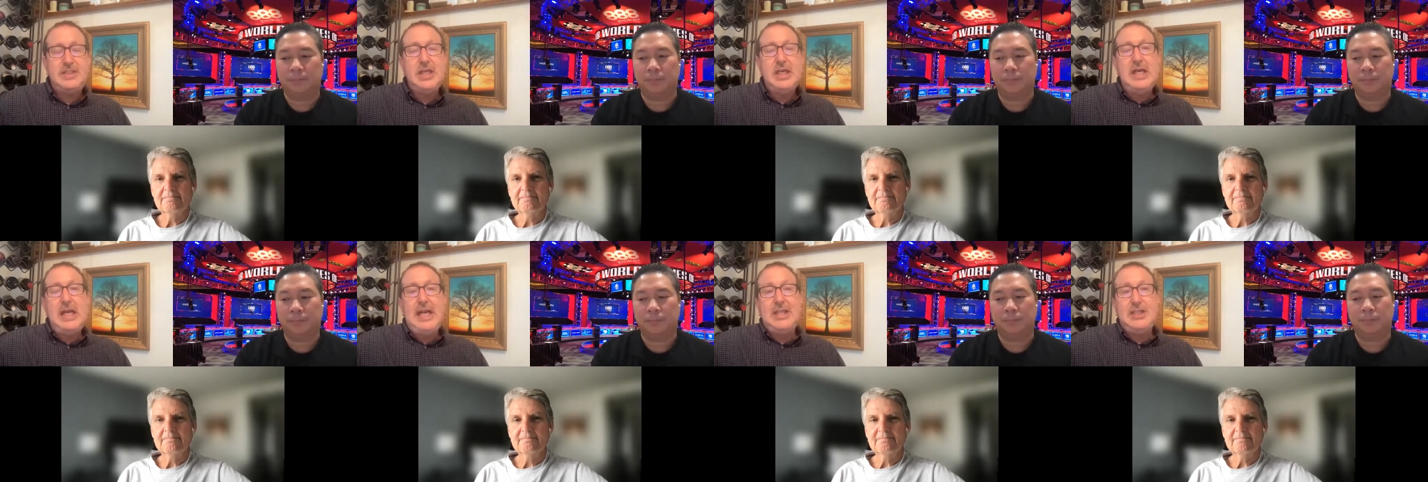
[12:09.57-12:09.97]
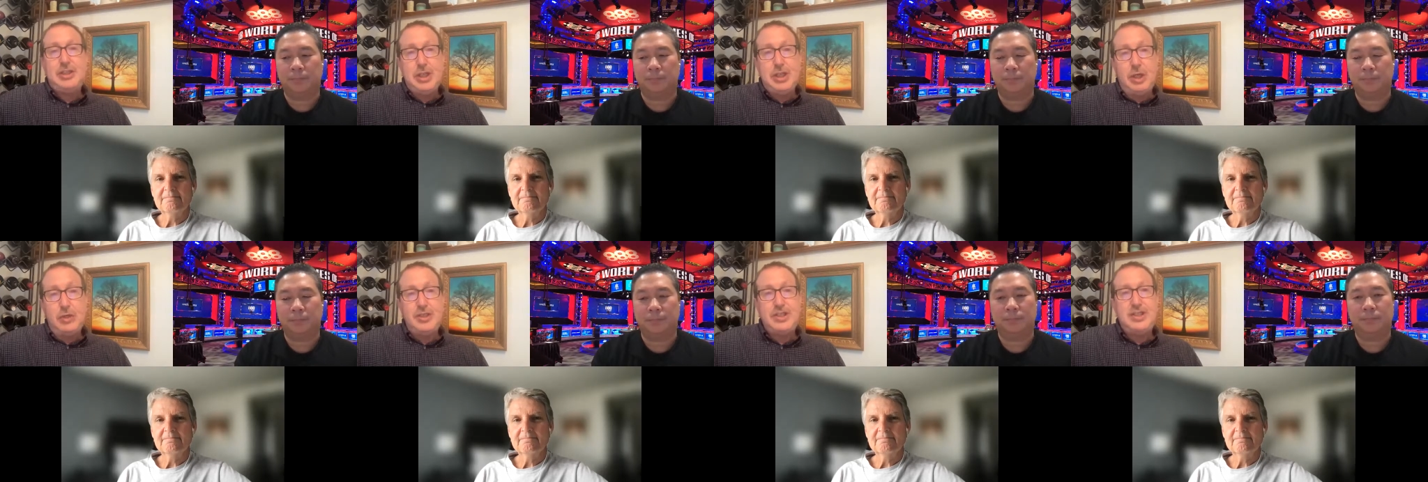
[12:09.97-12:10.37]
Speaker 1: and
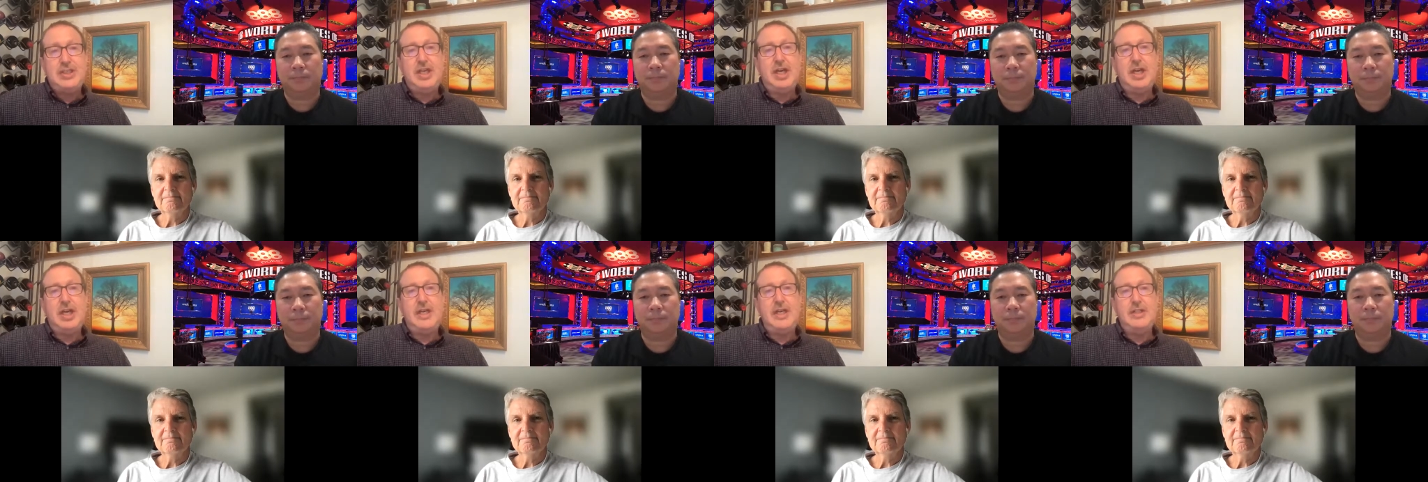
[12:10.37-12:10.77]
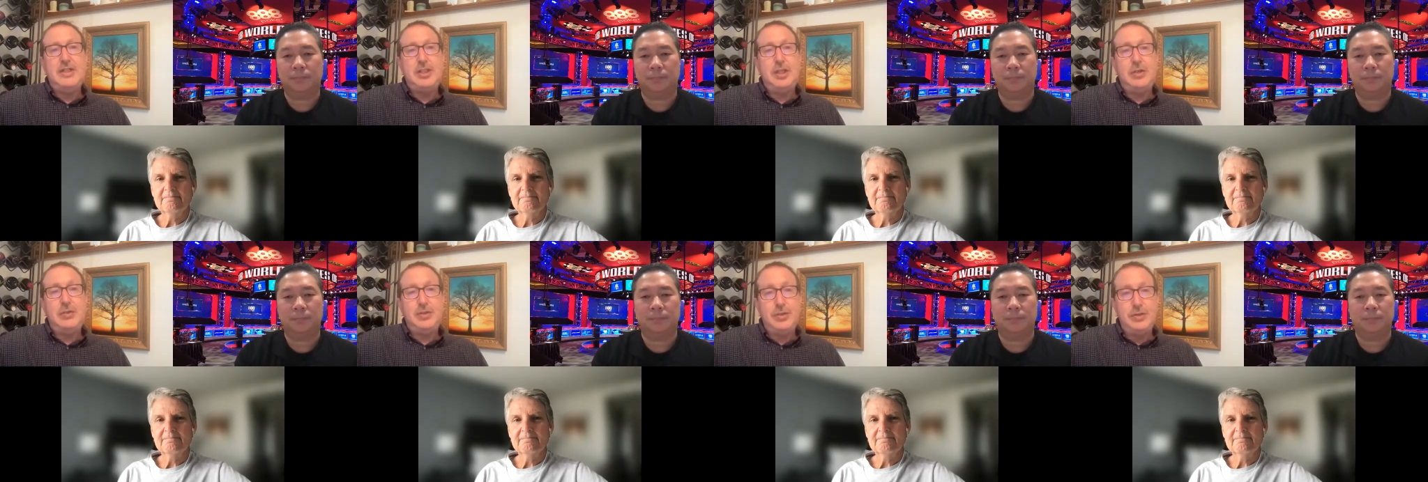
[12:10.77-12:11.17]
show stud
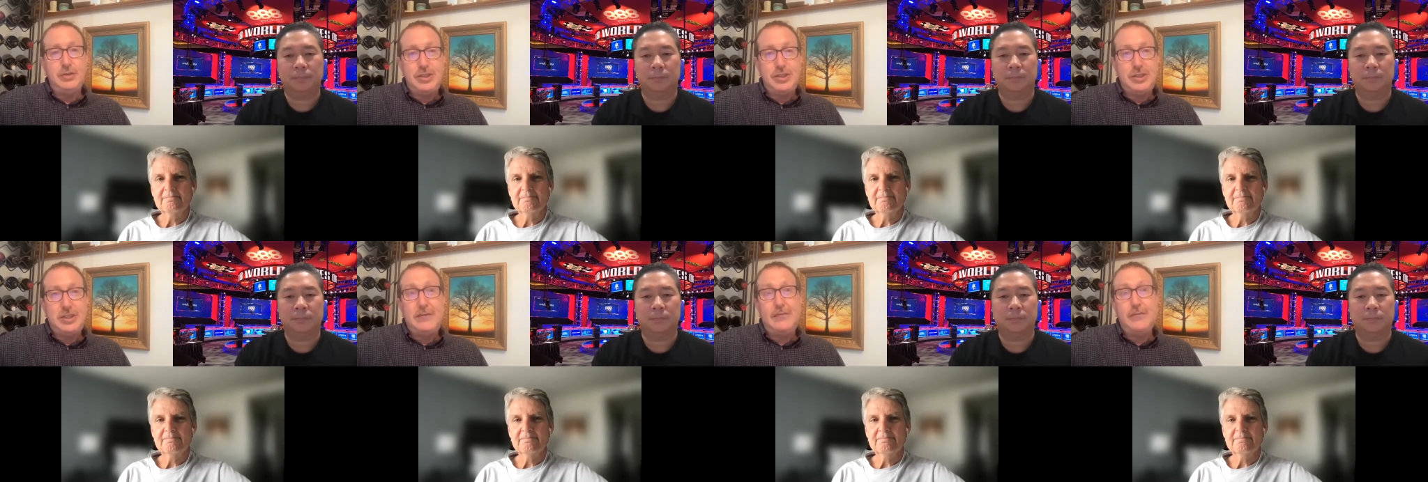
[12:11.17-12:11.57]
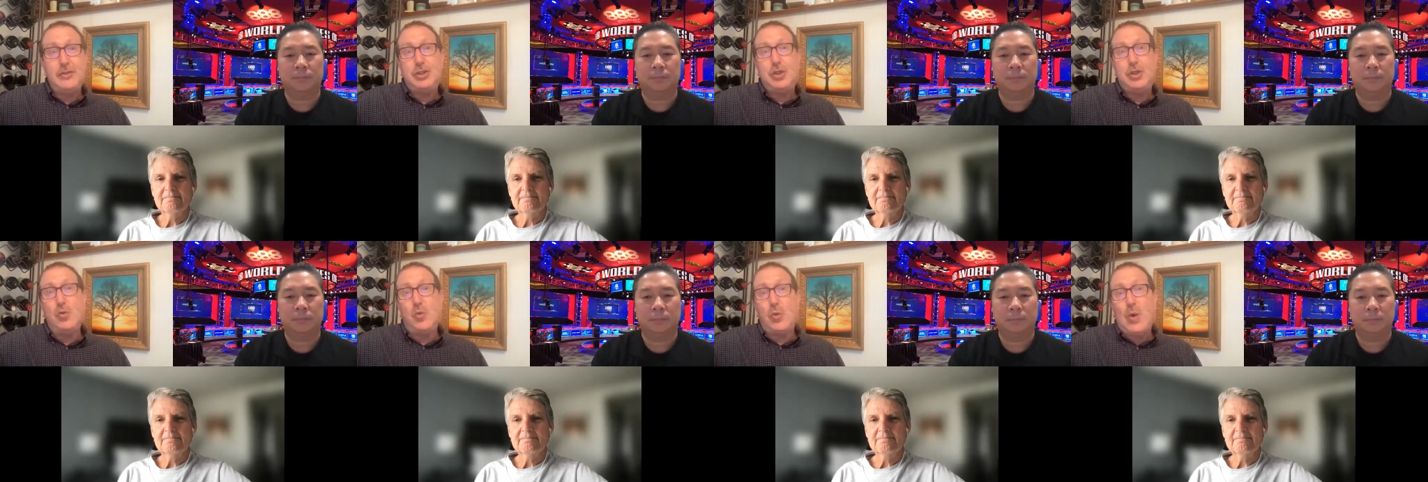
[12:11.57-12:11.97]
and show deuce to seven,
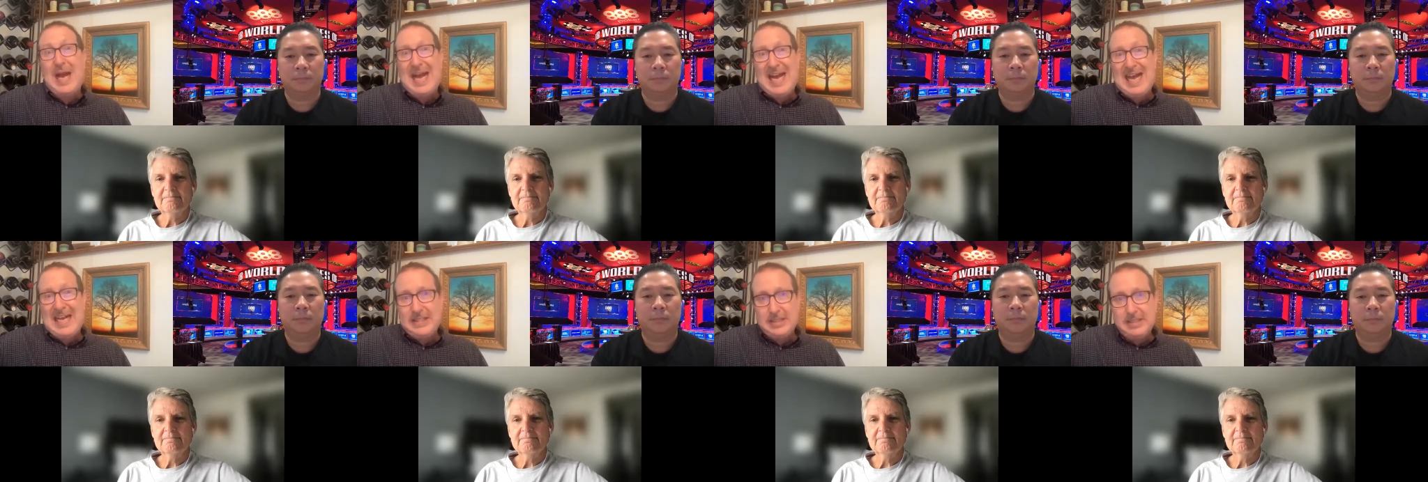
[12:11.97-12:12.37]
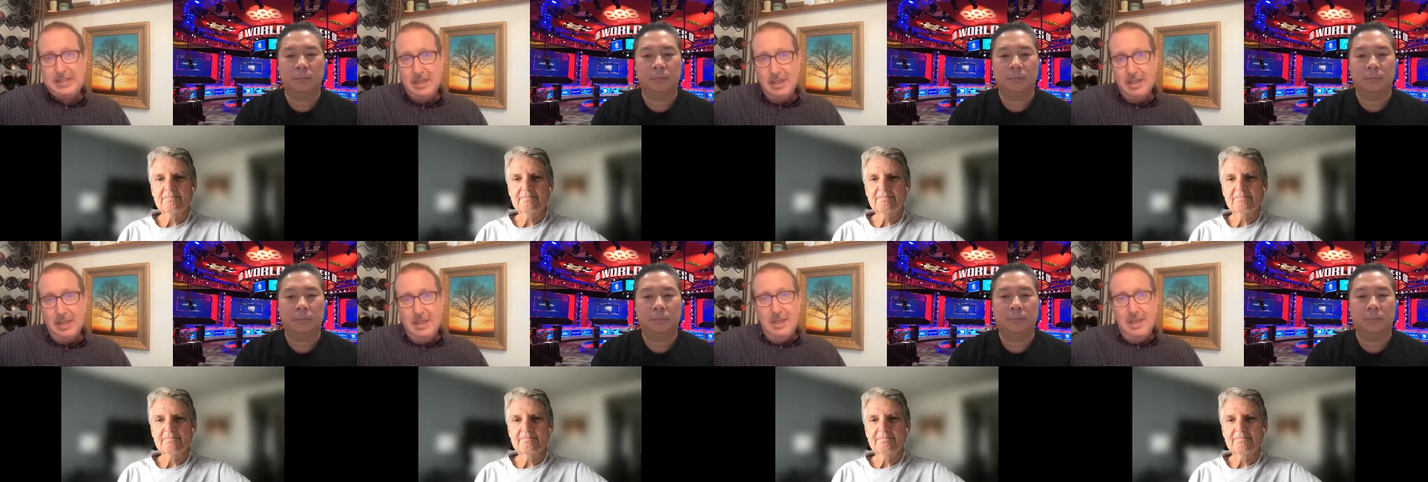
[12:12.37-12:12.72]
show Razz,